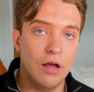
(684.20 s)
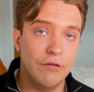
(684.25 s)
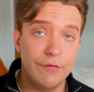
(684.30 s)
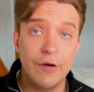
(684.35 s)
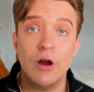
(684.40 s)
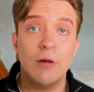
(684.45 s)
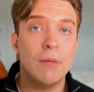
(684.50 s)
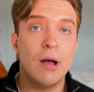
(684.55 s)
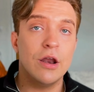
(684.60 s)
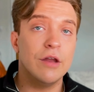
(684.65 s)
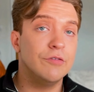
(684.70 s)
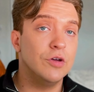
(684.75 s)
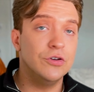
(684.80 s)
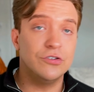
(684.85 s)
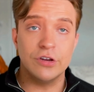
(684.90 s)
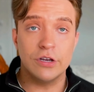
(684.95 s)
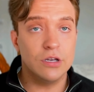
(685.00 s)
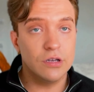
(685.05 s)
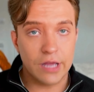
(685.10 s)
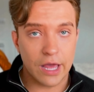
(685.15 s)
fair amount of you
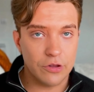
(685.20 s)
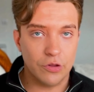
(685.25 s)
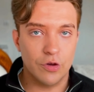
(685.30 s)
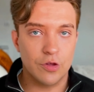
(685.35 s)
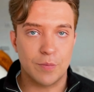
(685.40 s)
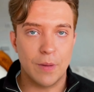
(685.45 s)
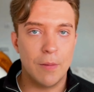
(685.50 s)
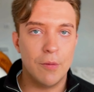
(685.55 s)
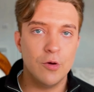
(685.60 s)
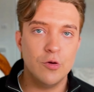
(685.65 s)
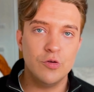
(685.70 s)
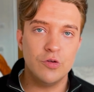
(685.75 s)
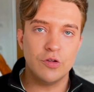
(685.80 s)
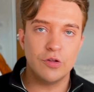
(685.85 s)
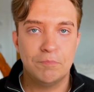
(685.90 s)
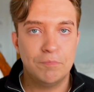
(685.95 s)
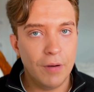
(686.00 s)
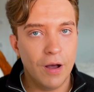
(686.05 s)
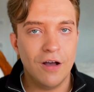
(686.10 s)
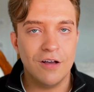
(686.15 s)
didn't get those memos.
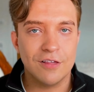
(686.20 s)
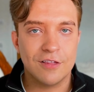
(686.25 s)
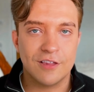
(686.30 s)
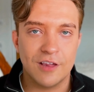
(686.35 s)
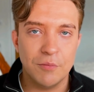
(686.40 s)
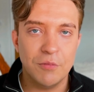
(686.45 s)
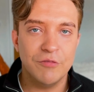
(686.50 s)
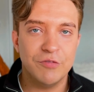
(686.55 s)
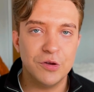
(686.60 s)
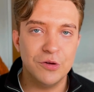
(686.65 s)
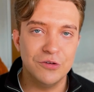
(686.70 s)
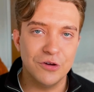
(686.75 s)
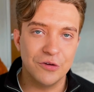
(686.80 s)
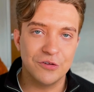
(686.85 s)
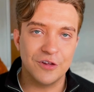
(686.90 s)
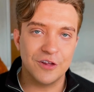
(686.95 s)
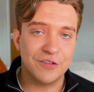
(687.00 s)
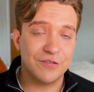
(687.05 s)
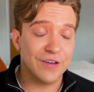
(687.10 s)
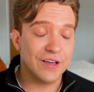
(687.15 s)
But some of you
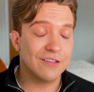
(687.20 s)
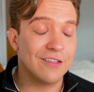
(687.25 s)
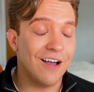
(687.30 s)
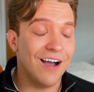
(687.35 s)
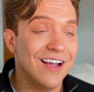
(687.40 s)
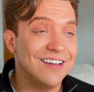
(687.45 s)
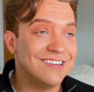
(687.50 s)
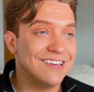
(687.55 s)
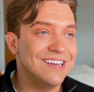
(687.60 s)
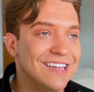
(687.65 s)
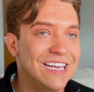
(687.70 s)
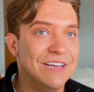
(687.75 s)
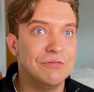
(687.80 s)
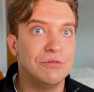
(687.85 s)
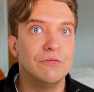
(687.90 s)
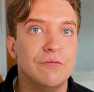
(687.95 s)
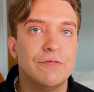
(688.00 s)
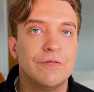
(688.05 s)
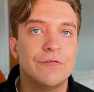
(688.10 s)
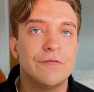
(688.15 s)
noticed things that I didn't
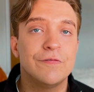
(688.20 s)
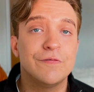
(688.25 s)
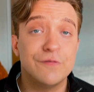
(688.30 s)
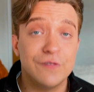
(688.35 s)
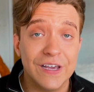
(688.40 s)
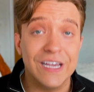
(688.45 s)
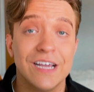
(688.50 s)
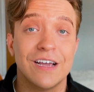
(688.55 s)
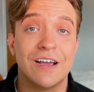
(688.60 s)
even think